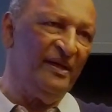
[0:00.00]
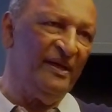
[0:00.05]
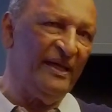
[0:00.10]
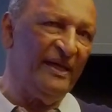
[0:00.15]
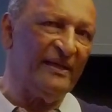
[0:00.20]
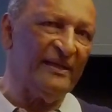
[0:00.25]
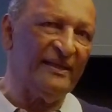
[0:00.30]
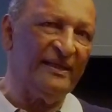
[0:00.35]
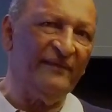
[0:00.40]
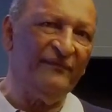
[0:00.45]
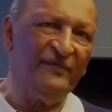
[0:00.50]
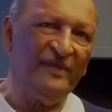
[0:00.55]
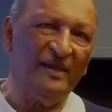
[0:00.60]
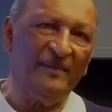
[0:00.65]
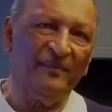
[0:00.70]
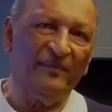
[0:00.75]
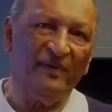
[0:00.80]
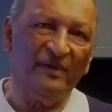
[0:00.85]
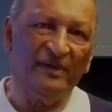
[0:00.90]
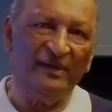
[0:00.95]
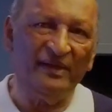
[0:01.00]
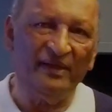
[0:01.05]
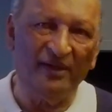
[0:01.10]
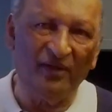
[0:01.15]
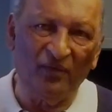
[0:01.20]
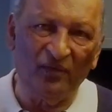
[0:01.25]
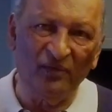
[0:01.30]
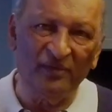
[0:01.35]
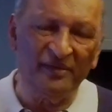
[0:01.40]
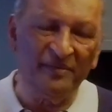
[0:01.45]
and give them
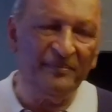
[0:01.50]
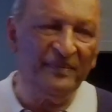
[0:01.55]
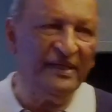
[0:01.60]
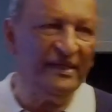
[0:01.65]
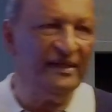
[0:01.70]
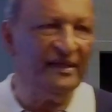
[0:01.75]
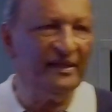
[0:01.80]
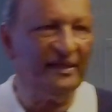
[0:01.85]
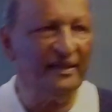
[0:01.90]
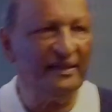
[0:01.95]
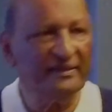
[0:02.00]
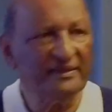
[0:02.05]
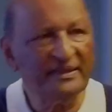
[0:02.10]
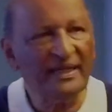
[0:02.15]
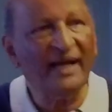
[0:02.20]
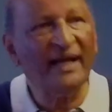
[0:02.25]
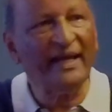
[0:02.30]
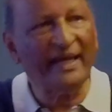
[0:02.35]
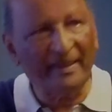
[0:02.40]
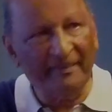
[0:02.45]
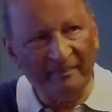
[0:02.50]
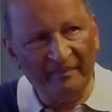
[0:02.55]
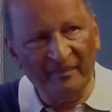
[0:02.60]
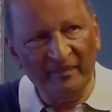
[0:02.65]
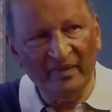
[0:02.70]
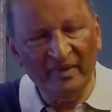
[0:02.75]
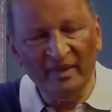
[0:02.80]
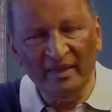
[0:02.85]
all the media time.